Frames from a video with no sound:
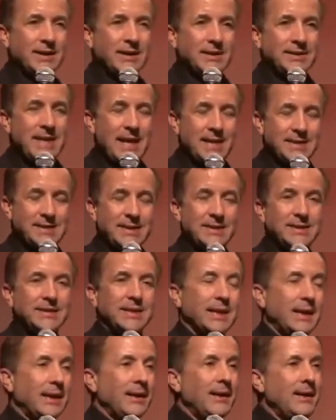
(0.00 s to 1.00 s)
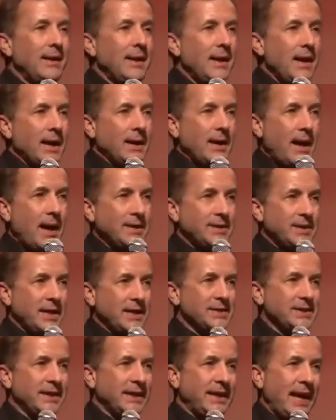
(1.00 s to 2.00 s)
contestants in a
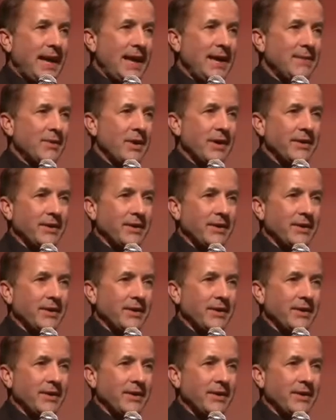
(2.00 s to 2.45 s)
contest, a game,